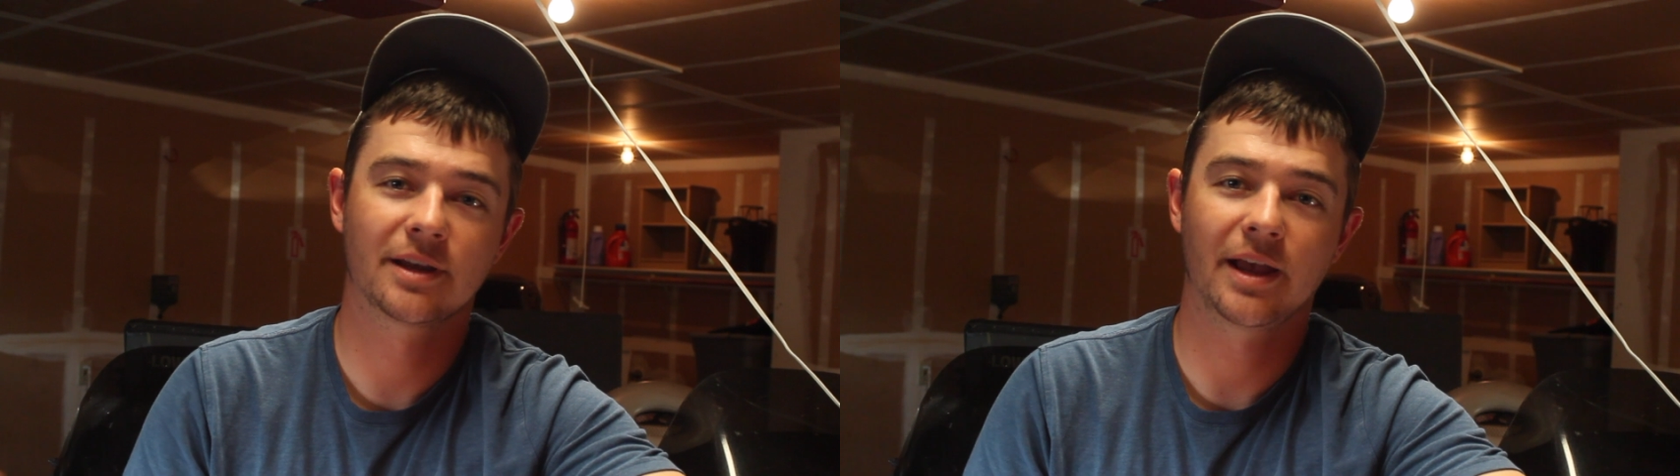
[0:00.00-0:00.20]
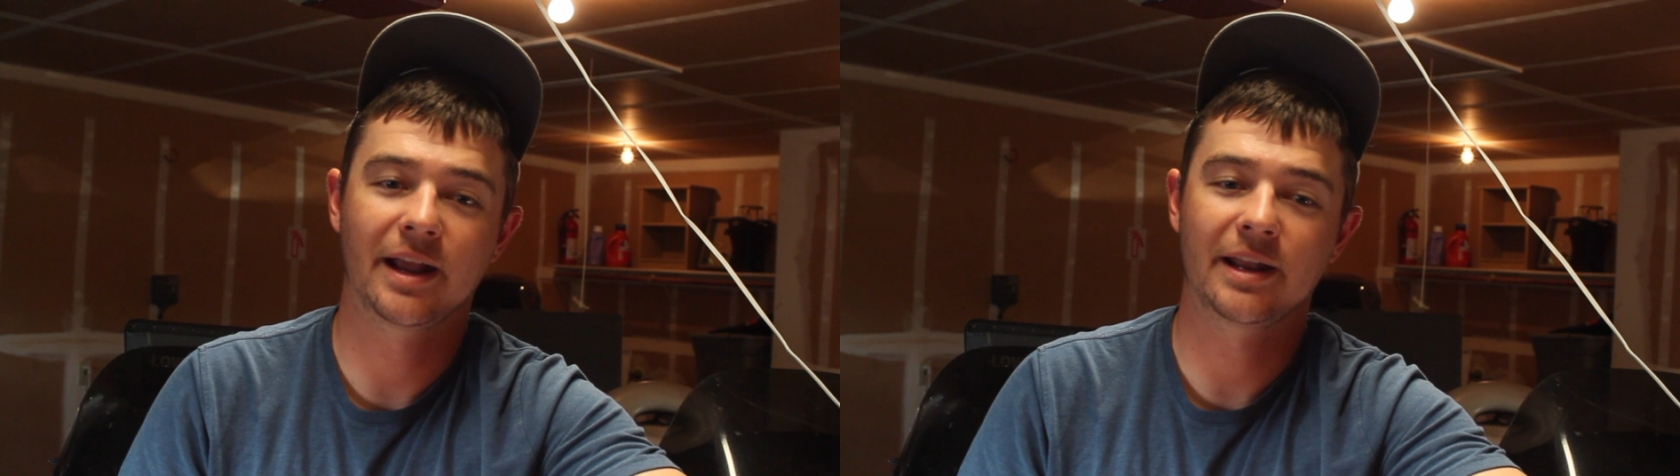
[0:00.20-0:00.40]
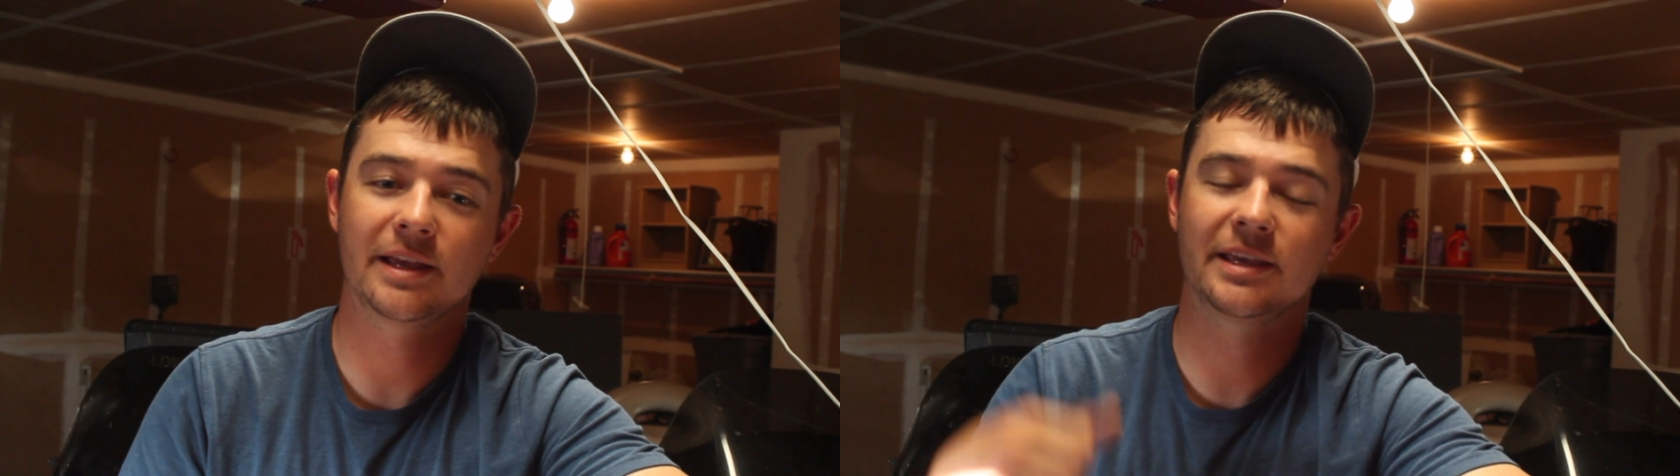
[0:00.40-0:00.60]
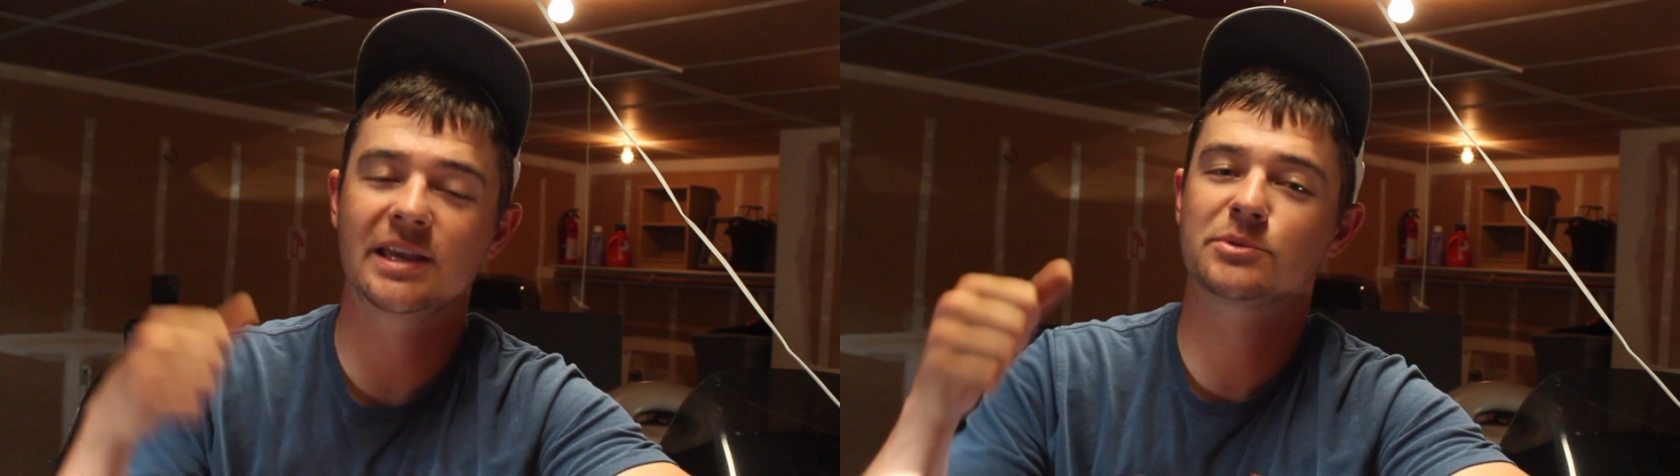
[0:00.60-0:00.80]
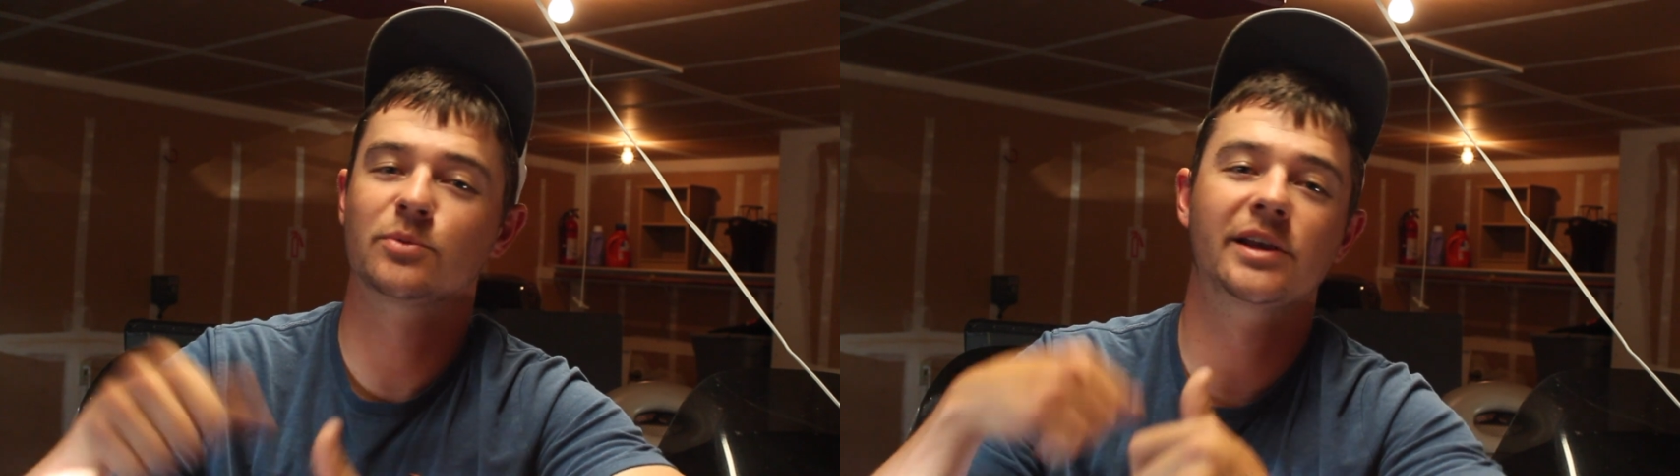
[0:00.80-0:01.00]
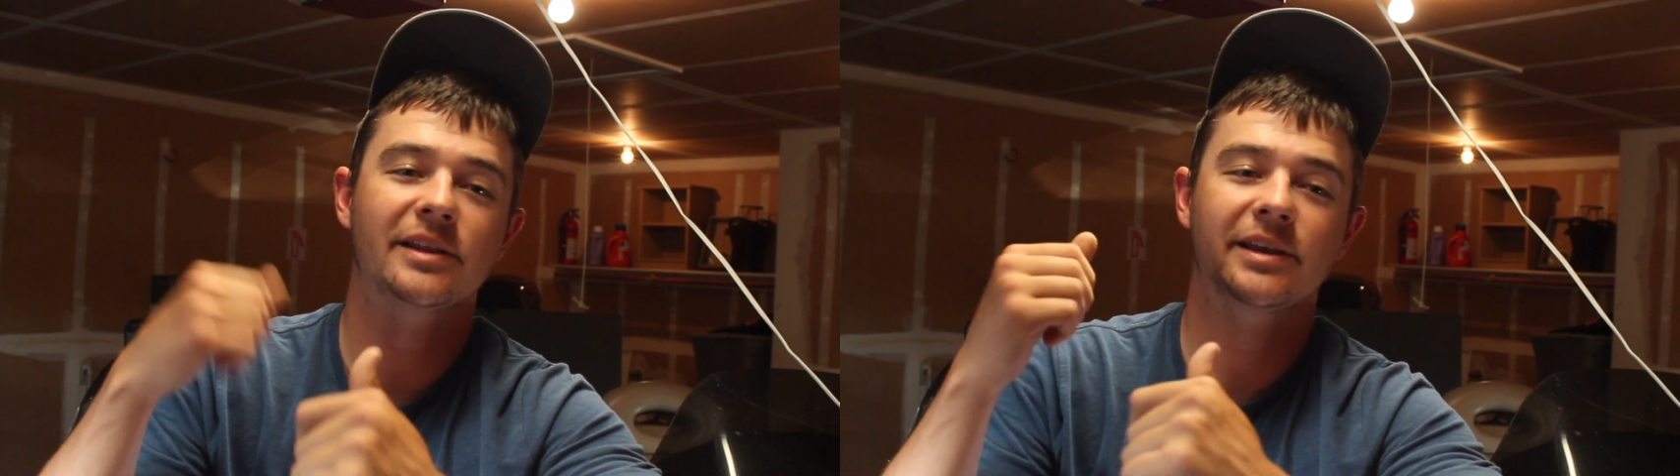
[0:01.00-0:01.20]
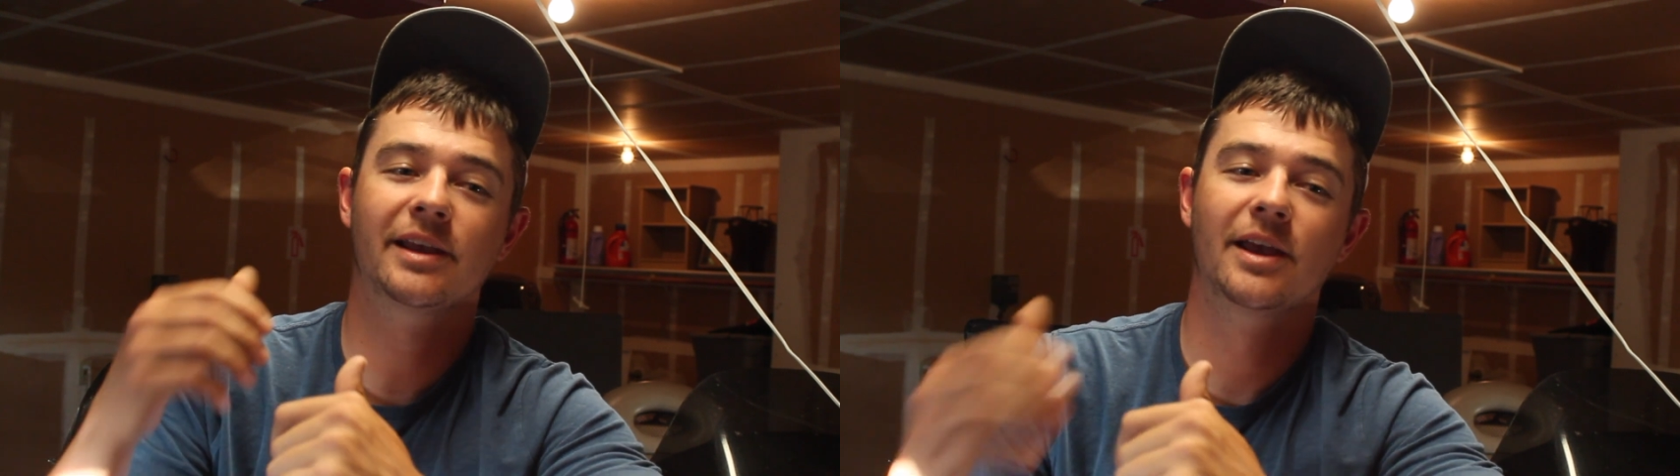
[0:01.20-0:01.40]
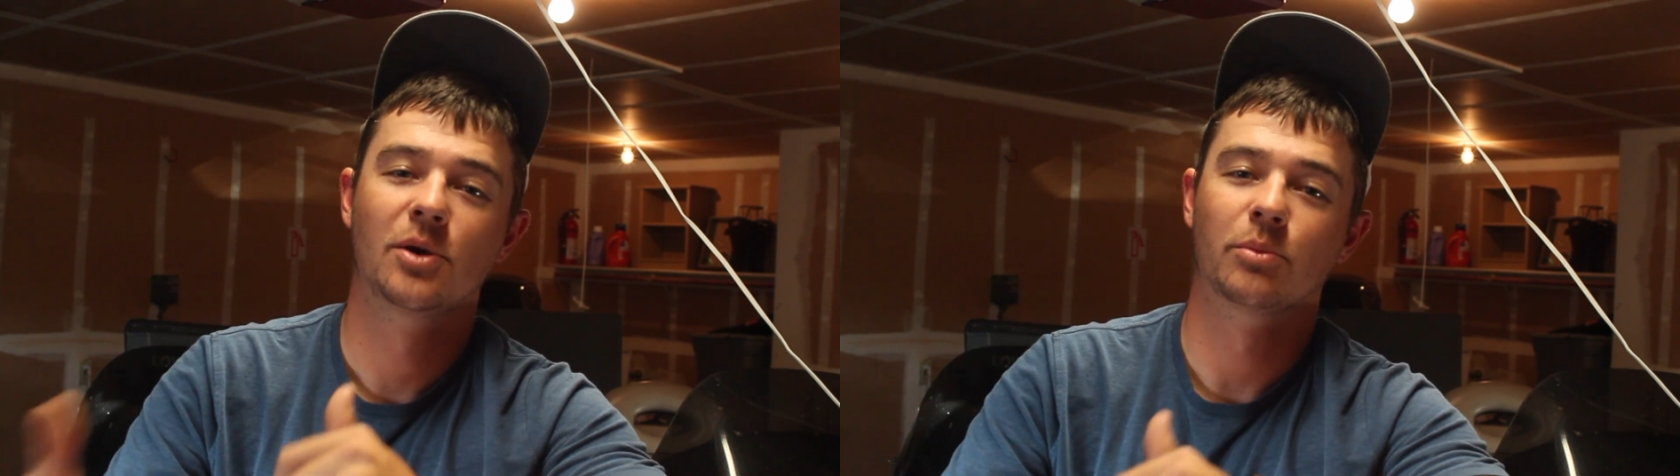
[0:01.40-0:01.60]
and he keeps reeling,